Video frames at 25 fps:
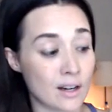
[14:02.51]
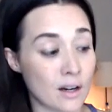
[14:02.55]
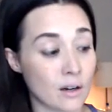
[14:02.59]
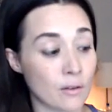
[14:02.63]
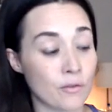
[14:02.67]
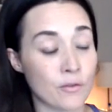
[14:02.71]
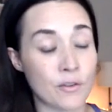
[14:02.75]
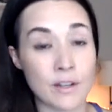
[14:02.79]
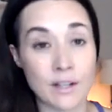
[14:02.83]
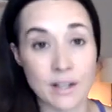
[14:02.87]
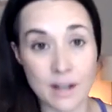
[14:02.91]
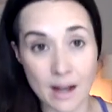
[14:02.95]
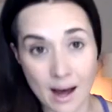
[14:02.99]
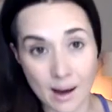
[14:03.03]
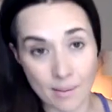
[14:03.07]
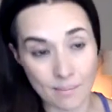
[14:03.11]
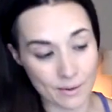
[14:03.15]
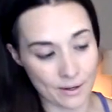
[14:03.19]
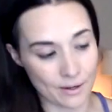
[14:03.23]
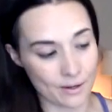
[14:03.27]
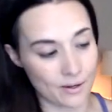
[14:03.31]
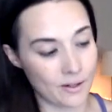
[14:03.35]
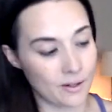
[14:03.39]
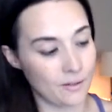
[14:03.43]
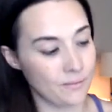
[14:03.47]
are
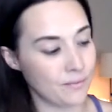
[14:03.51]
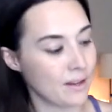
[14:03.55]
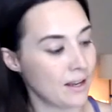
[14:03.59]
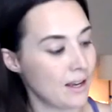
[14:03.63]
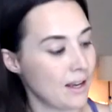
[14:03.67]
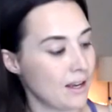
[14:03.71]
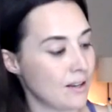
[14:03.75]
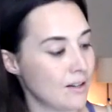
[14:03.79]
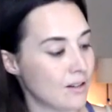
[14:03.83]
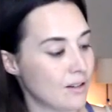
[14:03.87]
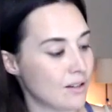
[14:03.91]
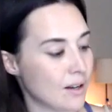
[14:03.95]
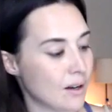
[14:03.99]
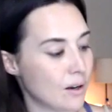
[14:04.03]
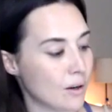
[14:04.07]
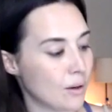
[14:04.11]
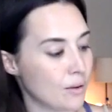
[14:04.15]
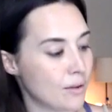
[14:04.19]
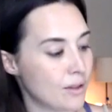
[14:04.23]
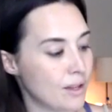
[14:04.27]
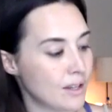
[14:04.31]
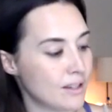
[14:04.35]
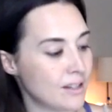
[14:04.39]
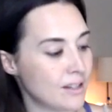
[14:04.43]
phenomenal. So, this